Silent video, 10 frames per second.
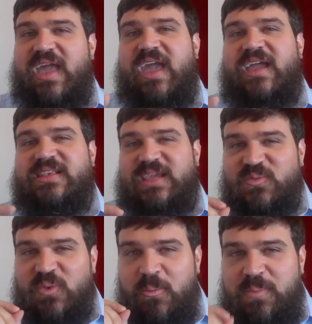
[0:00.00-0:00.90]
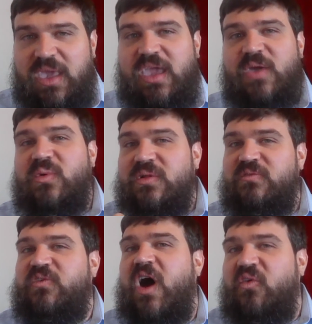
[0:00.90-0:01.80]
And it will
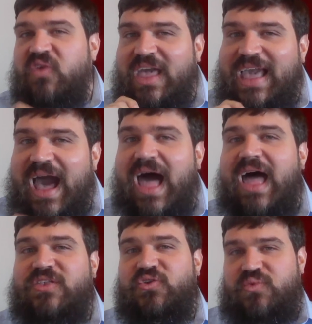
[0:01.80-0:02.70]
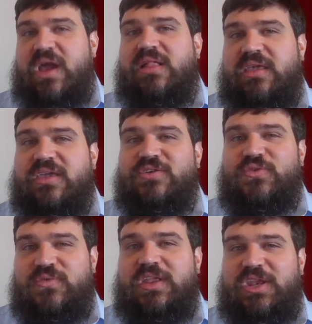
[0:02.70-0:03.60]
involve God directly
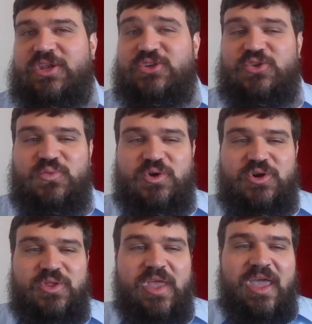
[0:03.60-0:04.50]
intervening into the world.